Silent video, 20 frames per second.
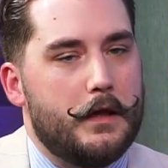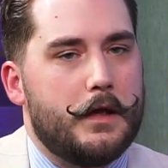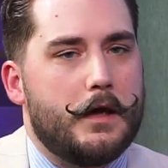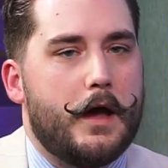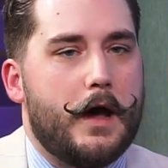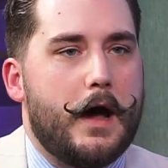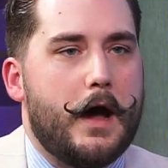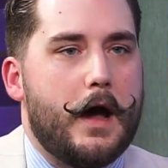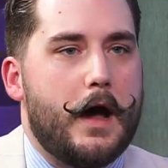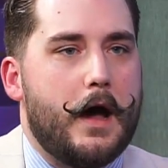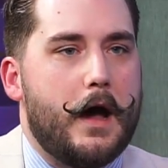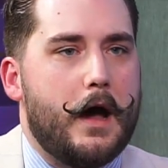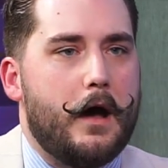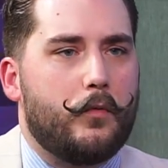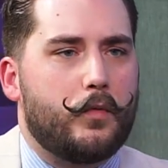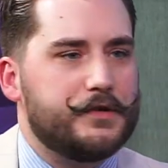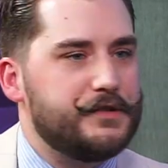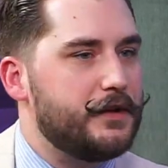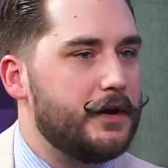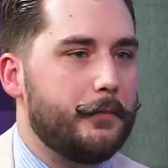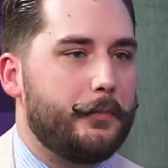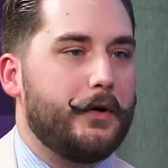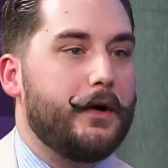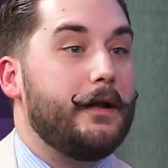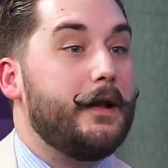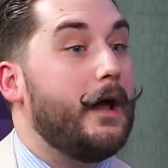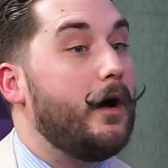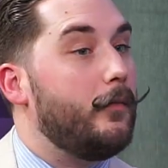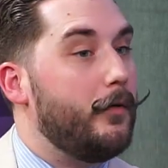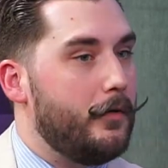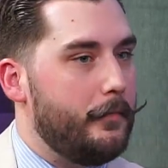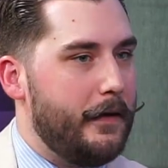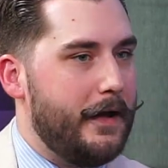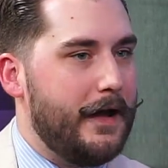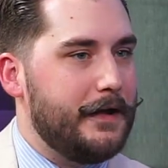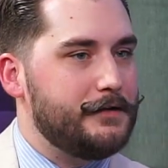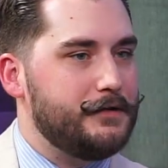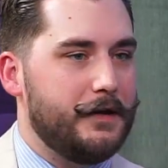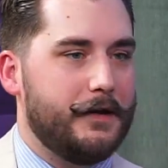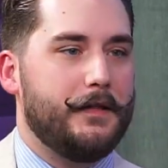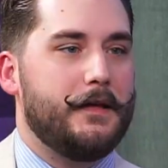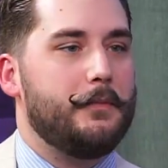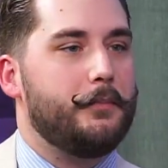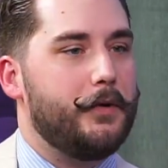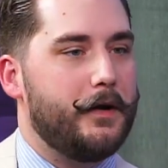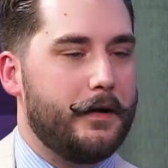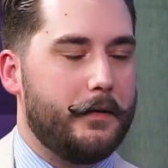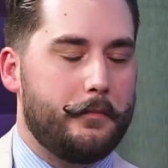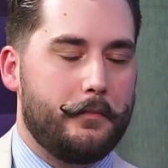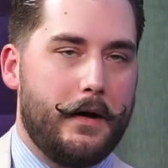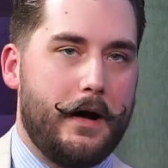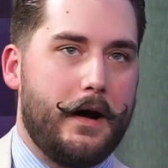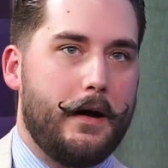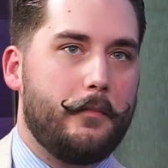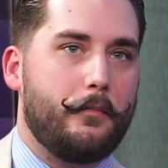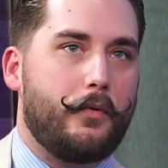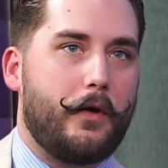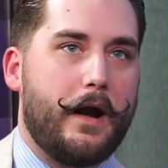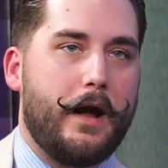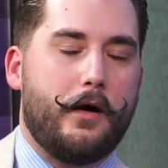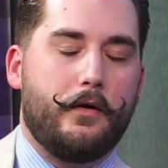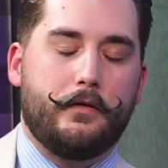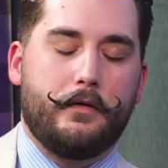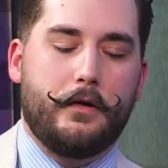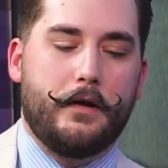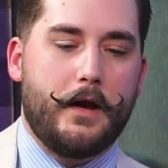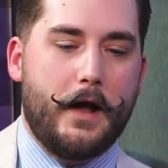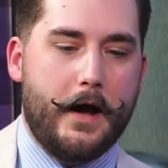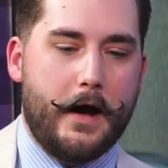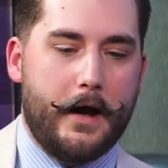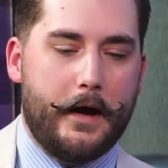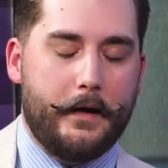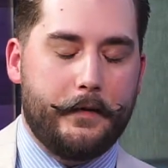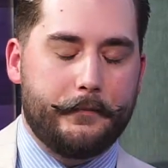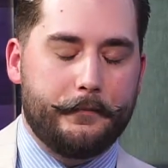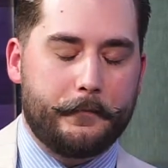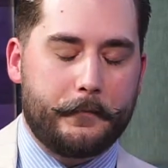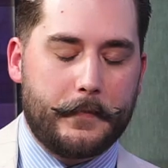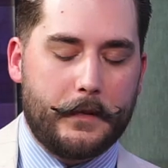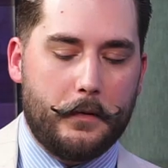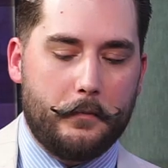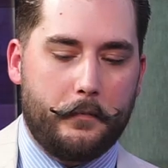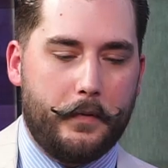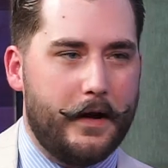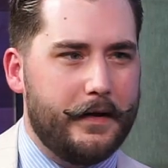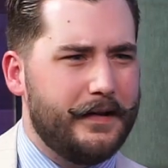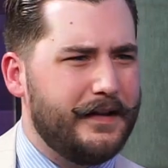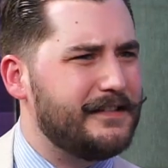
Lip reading: We're just going to put an elbow patch and then put a brown button.